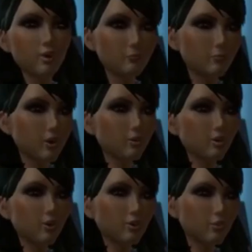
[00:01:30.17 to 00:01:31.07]
There is no
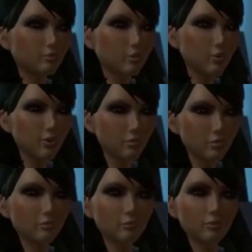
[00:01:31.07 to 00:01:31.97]
passion, there is
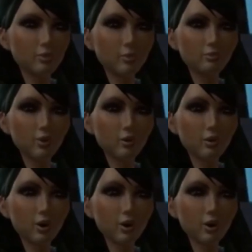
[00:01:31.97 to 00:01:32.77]
serenity. There is no